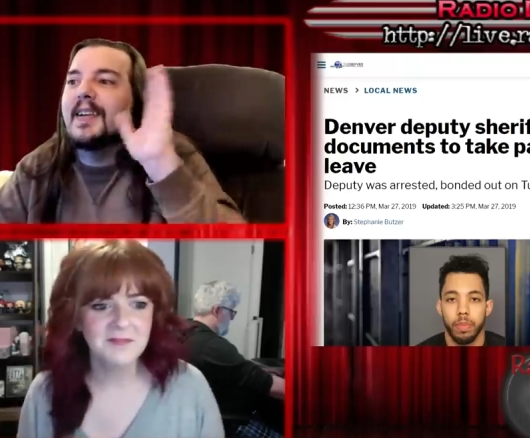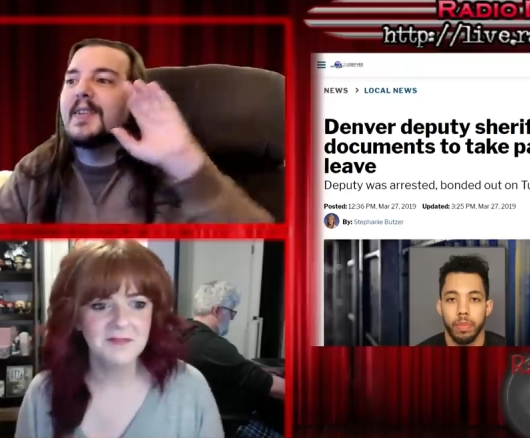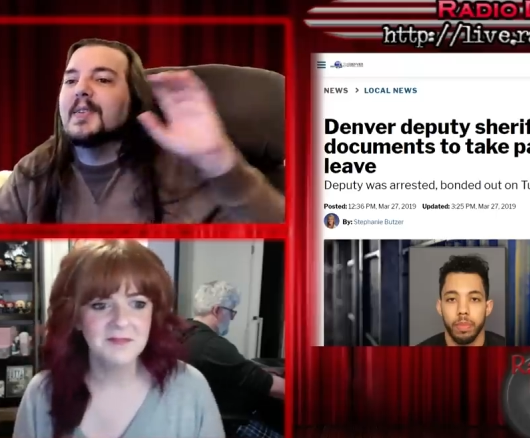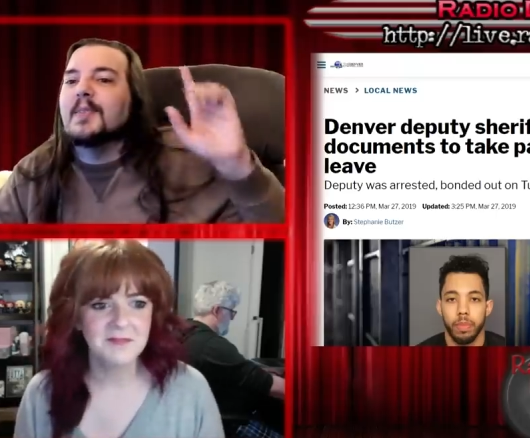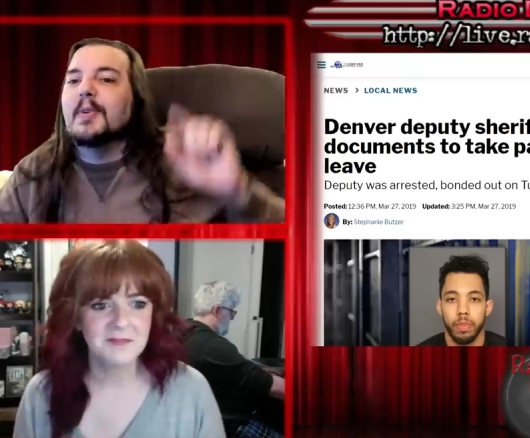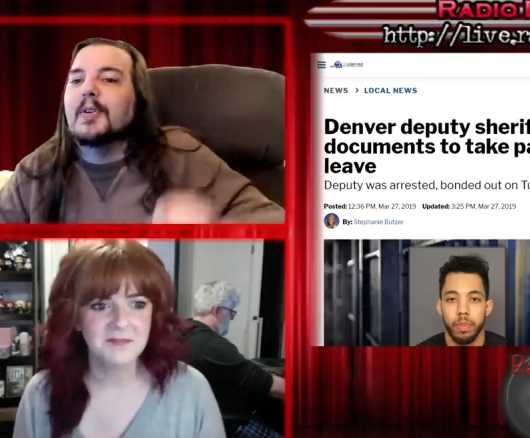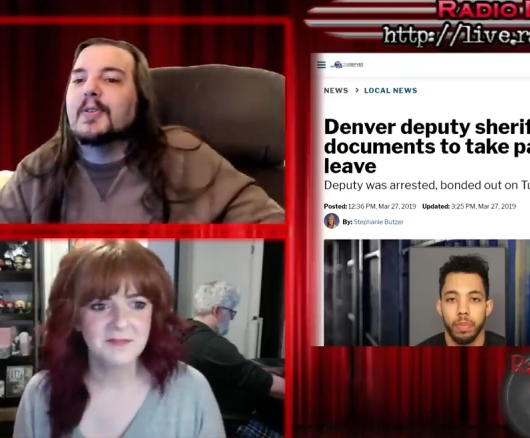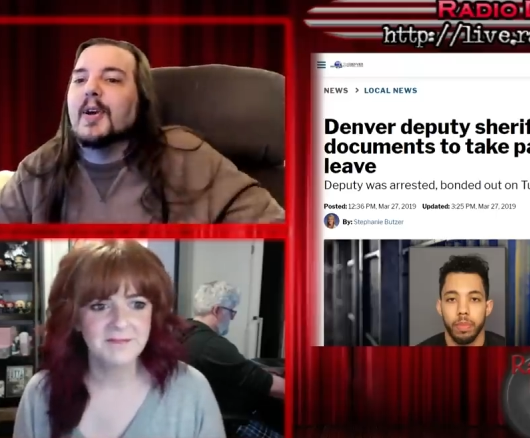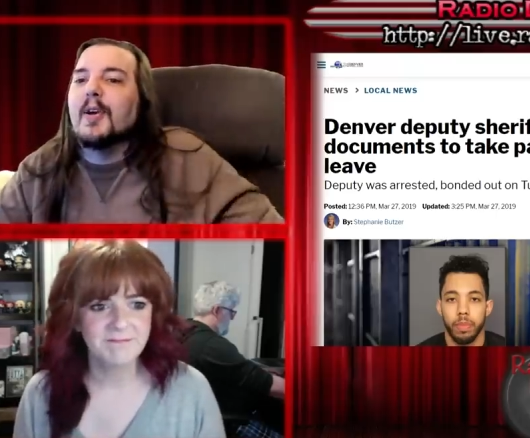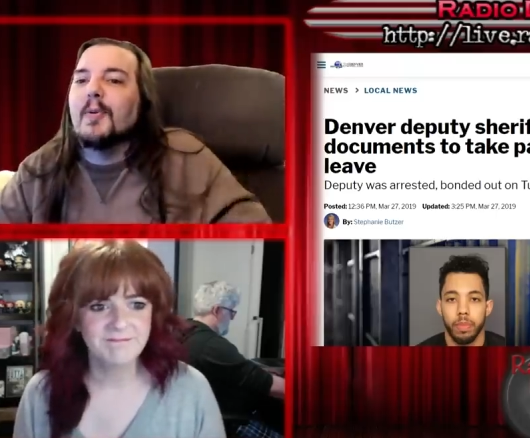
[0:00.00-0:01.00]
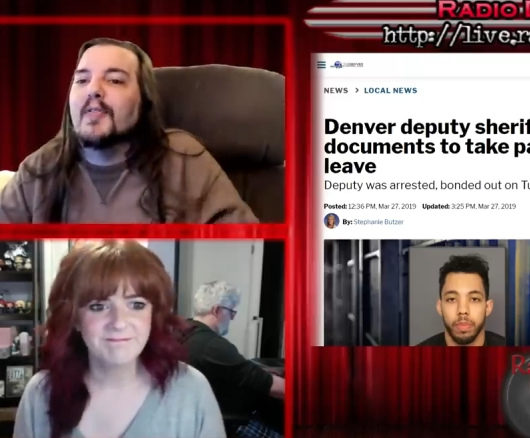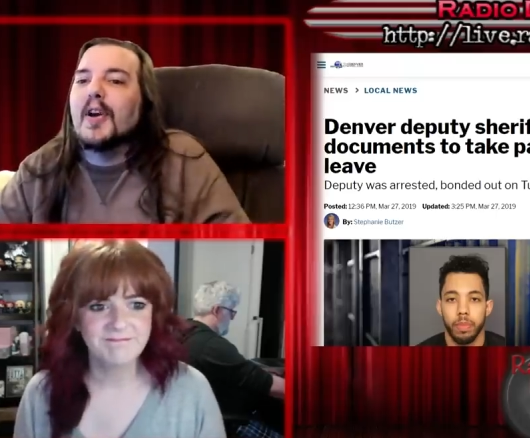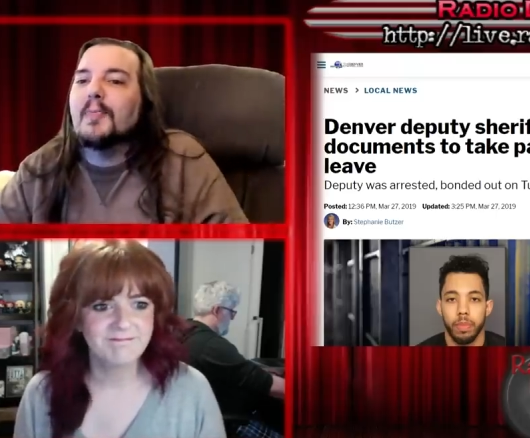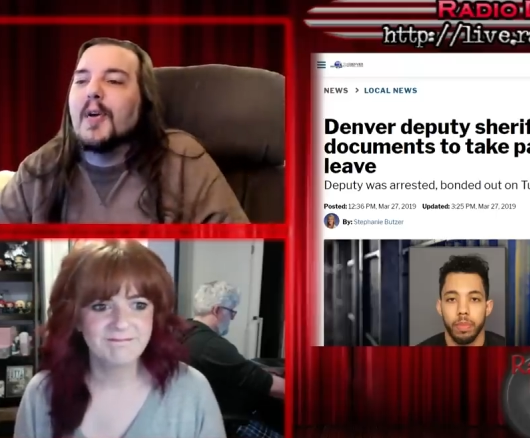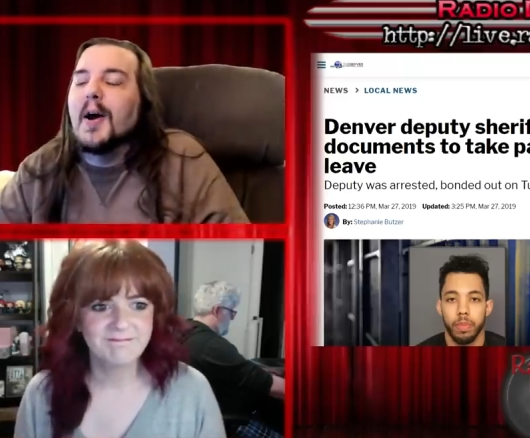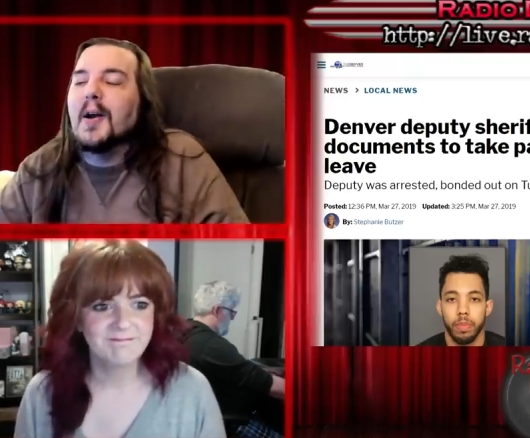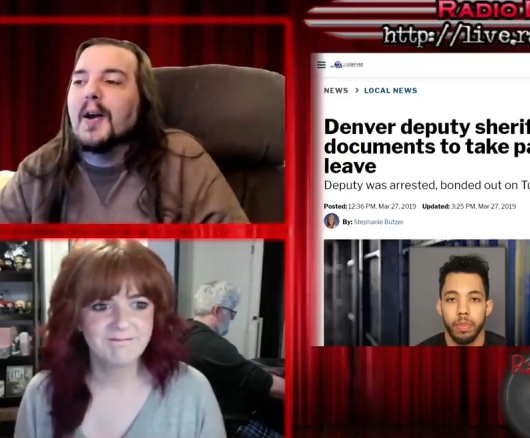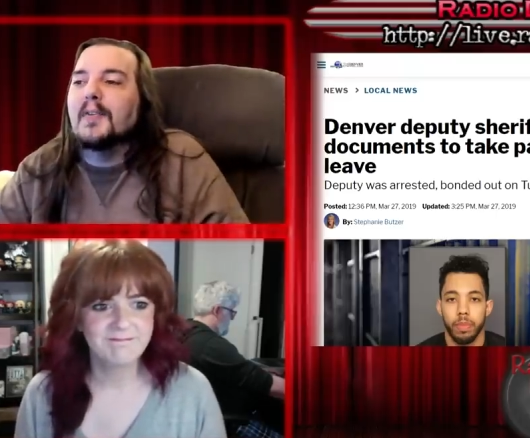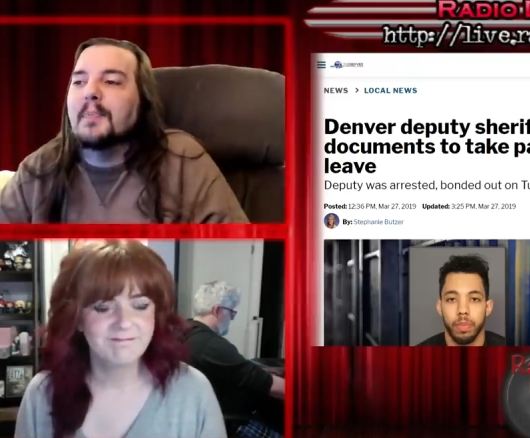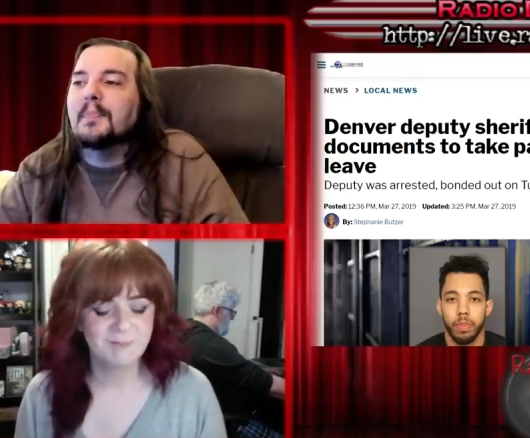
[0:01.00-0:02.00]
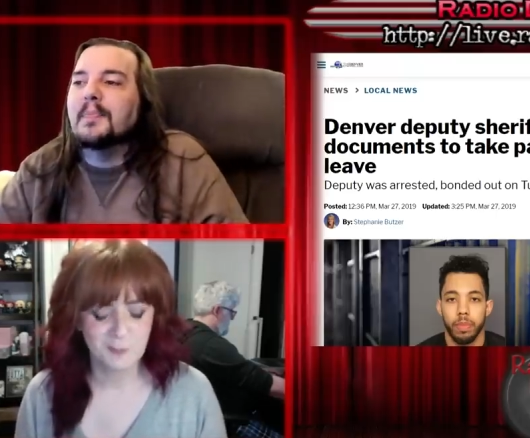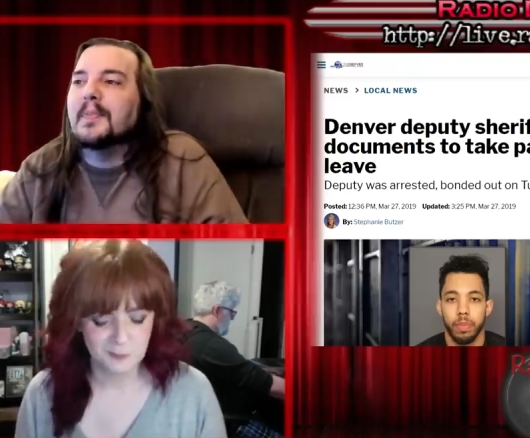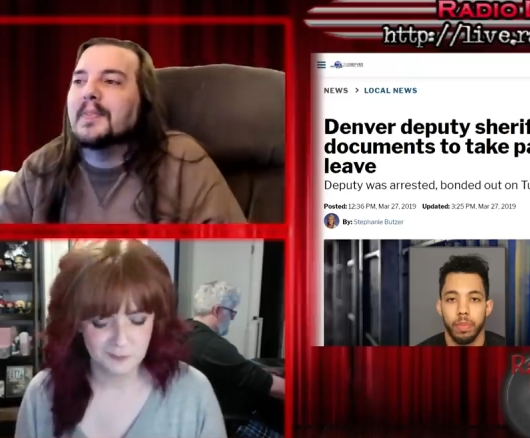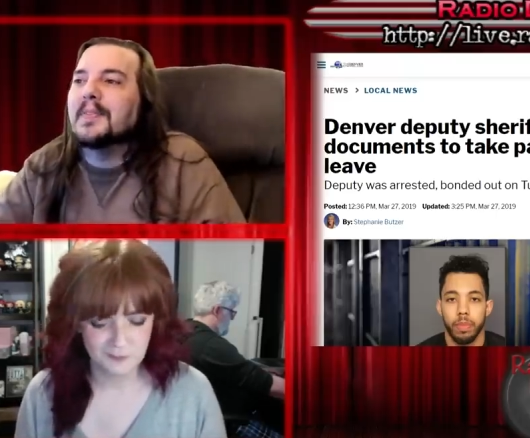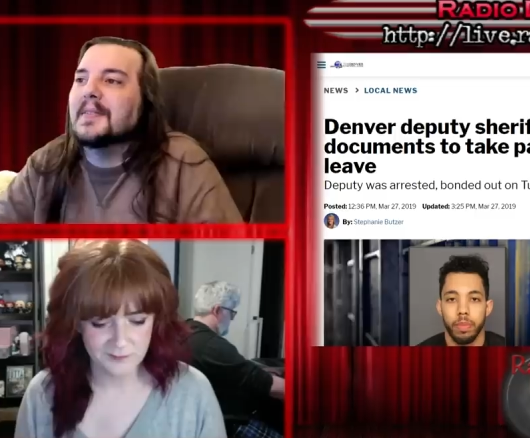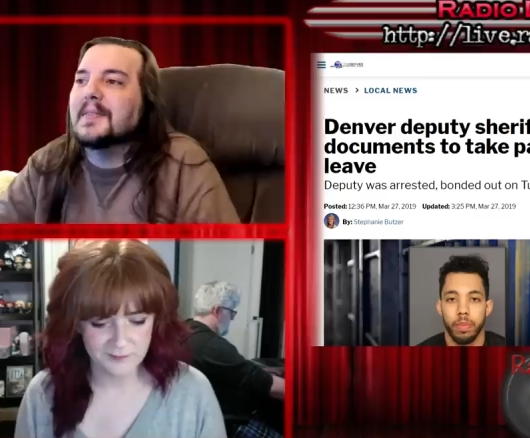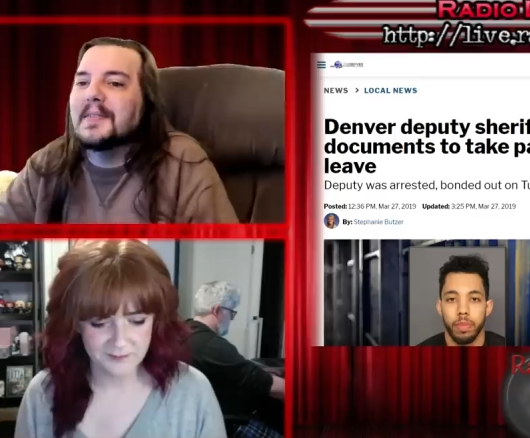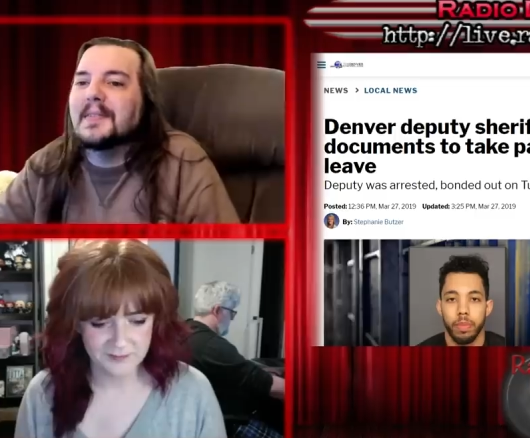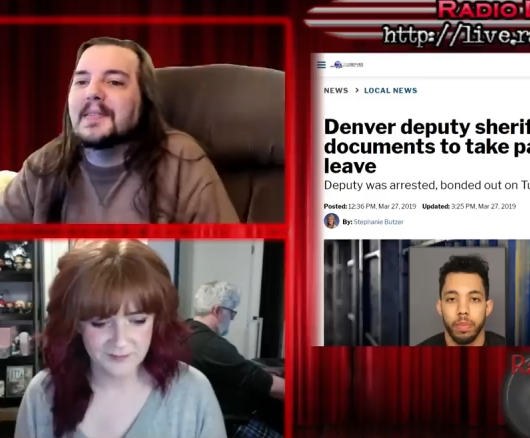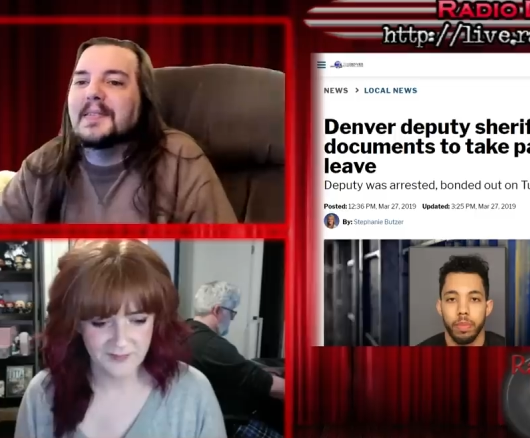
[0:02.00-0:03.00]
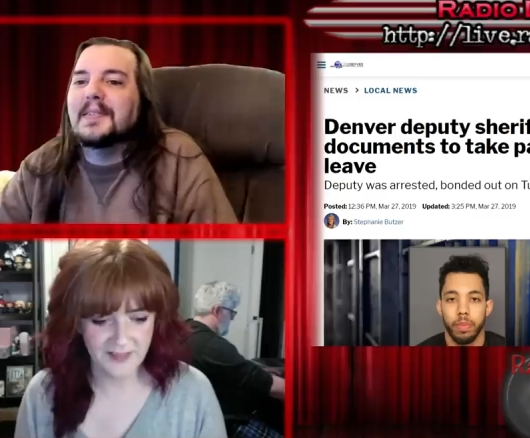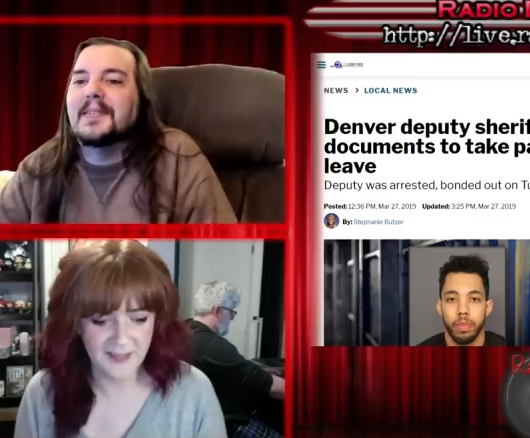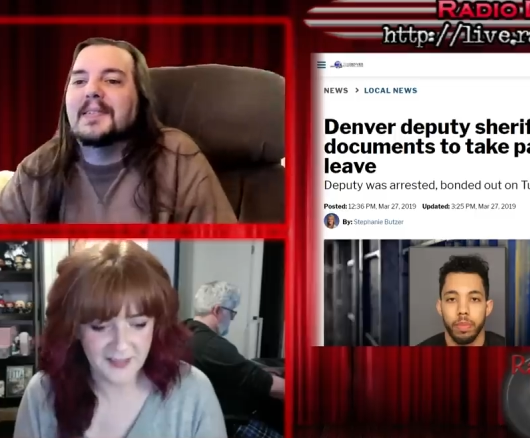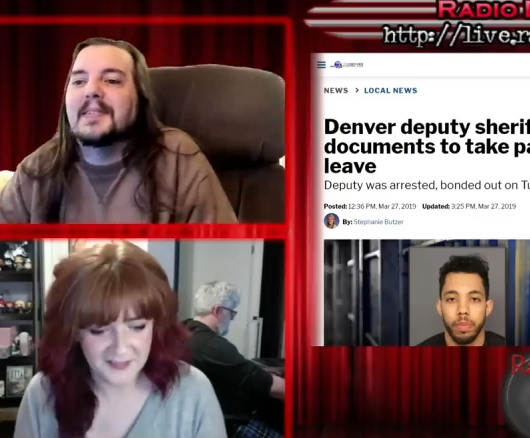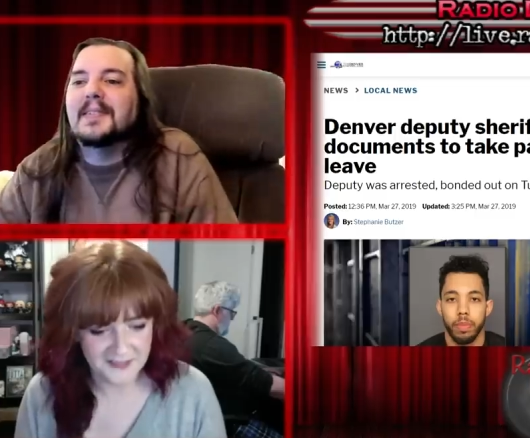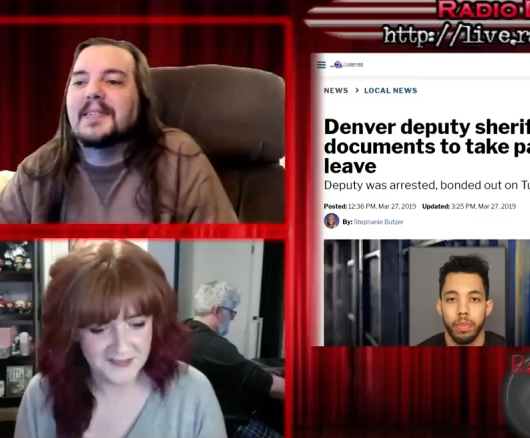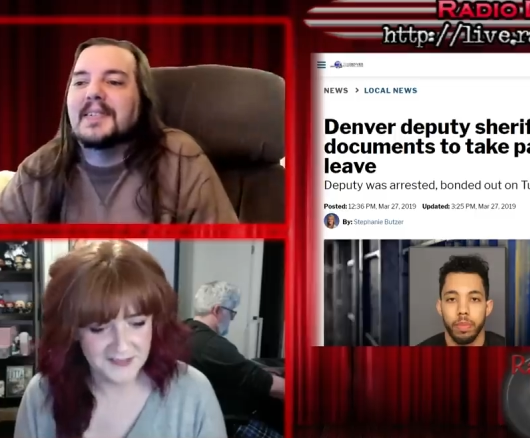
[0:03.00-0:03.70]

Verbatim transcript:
Speaker 1: He's in the military. We're very proud of him. Yeah.